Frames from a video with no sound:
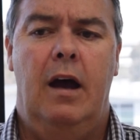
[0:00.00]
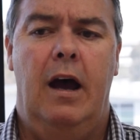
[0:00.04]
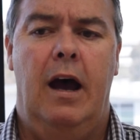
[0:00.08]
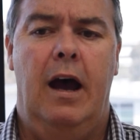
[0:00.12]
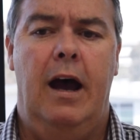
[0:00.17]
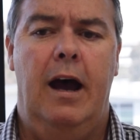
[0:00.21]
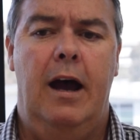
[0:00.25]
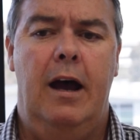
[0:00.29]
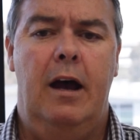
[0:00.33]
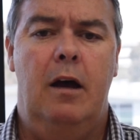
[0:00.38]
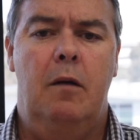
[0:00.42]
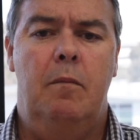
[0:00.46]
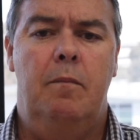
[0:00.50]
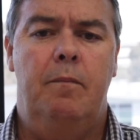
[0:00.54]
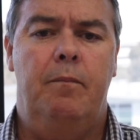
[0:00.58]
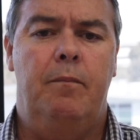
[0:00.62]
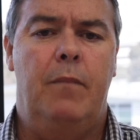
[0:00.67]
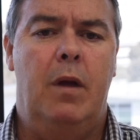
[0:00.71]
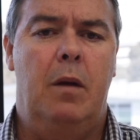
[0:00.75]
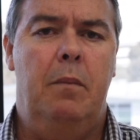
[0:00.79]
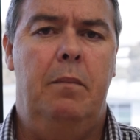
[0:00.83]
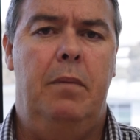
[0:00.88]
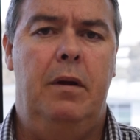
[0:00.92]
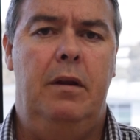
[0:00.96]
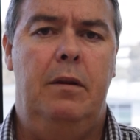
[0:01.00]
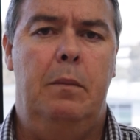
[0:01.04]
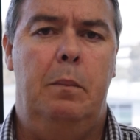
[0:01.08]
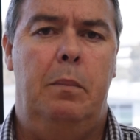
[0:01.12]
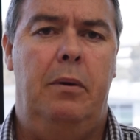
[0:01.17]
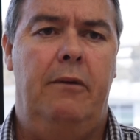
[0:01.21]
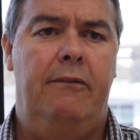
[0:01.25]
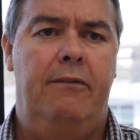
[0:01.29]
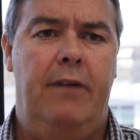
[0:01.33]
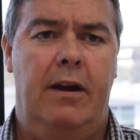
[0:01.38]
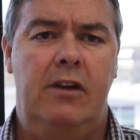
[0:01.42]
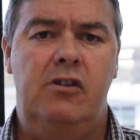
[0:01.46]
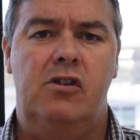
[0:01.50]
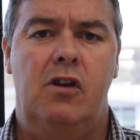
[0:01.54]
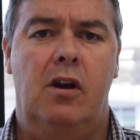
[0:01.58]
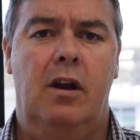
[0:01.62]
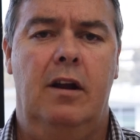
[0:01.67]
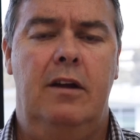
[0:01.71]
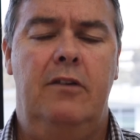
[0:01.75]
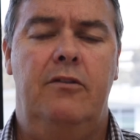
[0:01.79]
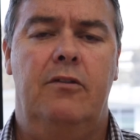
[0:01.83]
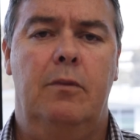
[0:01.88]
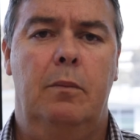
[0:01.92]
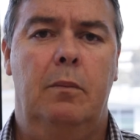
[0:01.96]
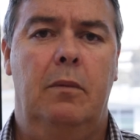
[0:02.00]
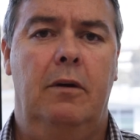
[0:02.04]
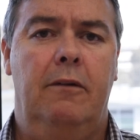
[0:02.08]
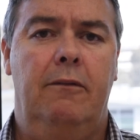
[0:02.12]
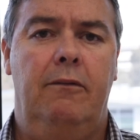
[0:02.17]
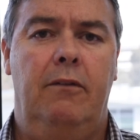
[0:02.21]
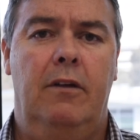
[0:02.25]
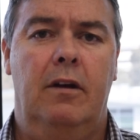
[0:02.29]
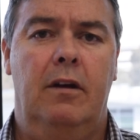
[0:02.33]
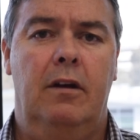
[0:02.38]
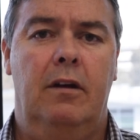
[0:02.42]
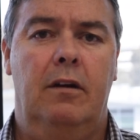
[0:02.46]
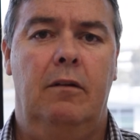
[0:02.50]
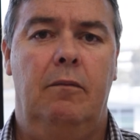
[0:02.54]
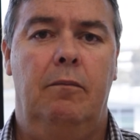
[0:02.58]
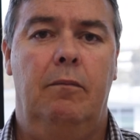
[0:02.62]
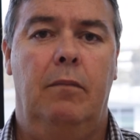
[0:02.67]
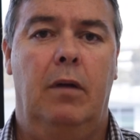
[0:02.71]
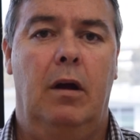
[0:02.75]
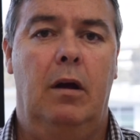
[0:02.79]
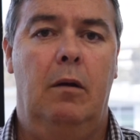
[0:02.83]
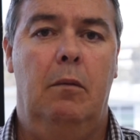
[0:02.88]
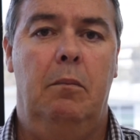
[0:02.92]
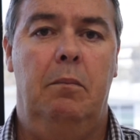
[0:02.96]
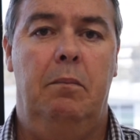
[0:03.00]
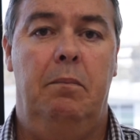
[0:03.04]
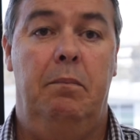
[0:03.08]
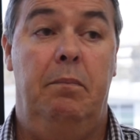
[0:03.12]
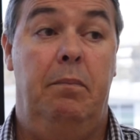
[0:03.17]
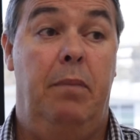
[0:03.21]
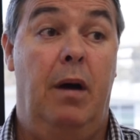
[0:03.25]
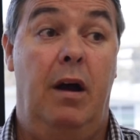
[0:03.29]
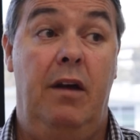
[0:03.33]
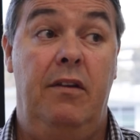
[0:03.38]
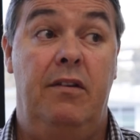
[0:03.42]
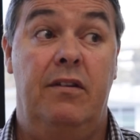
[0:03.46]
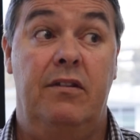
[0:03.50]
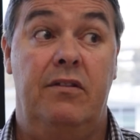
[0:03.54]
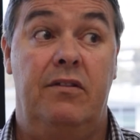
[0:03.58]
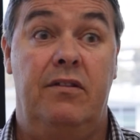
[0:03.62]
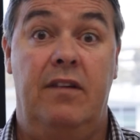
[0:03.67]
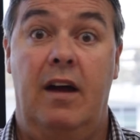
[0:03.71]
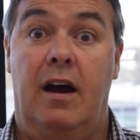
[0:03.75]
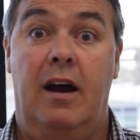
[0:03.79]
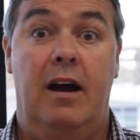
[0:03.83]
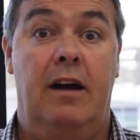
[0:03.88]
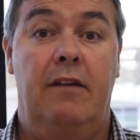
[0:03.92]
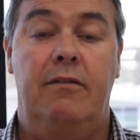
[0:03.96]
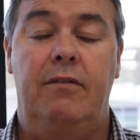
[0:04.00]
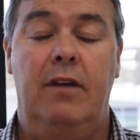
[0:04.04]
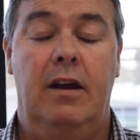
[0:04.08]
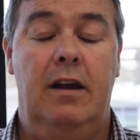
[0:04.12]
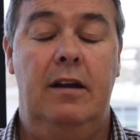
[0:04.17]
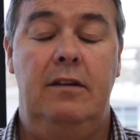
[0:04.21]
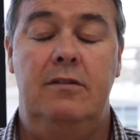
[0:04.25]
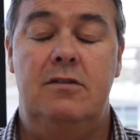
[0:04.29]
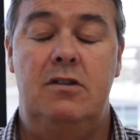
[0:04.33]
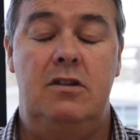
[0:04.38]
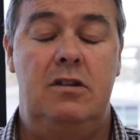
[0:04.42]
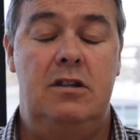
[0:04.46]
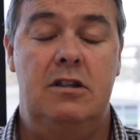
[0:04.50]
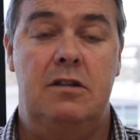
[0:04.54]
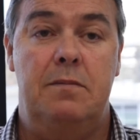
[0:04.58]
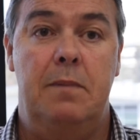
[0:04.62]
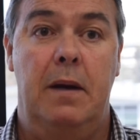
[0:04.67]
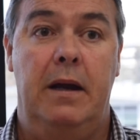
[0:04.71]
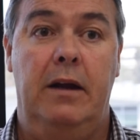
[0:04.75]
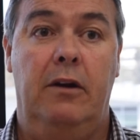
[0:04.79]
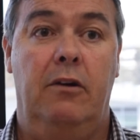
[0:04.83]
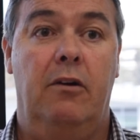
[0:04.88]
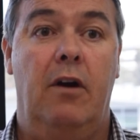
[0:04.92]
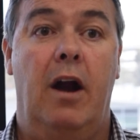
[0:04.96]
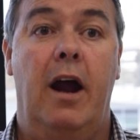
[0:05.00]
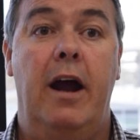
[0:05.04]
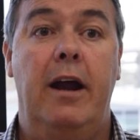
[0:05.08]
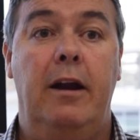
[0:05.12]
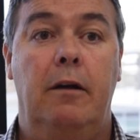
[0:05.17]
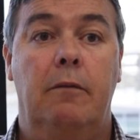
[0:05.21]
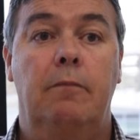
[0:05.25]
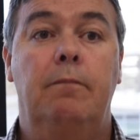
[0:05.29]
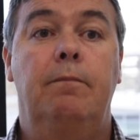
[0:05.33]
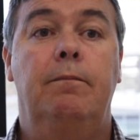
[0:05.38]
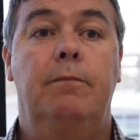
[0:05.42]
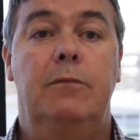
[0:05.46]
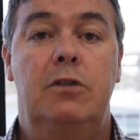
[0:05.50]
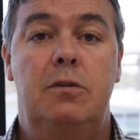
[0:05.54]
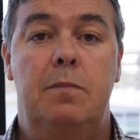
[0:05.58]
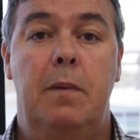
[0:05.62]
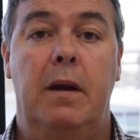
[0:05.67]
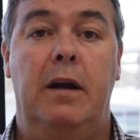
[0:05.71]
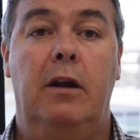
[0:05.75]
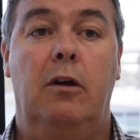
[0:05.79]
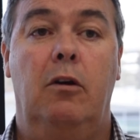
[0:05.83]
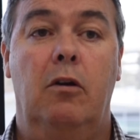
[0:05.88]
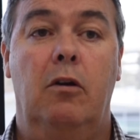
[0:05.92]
But the professionalism of both the staff, it's just been great. It's been a